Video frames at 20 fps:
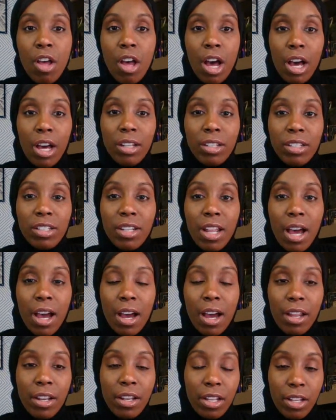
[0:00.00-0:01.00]
a
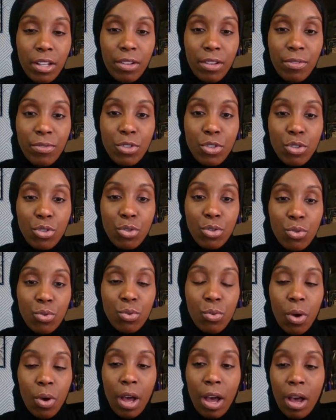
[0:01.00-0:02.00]
lot of
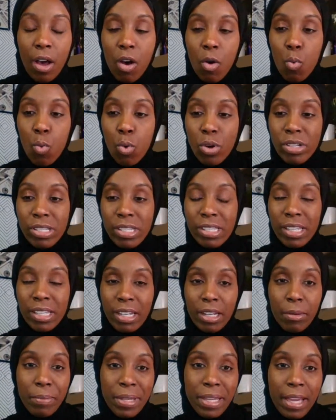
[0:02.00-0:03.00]
you were
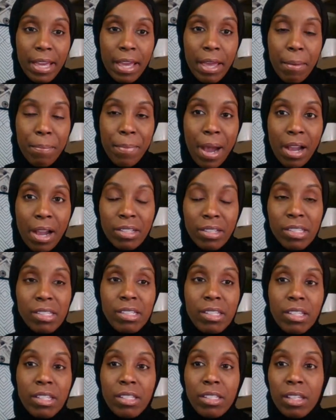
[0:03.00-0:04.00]
sending me
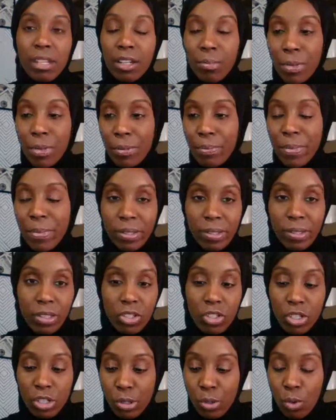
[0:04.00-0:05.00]
inboxes and sending me
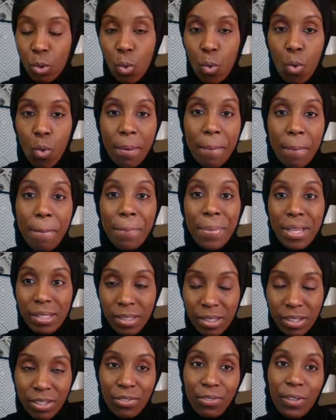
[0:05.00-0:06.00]
messages on
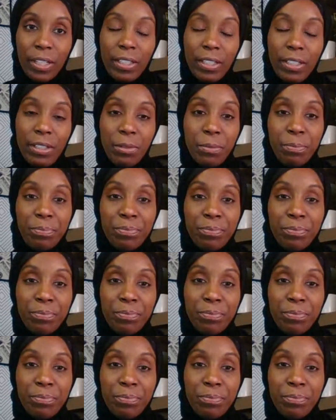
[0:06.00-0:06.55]
business funding.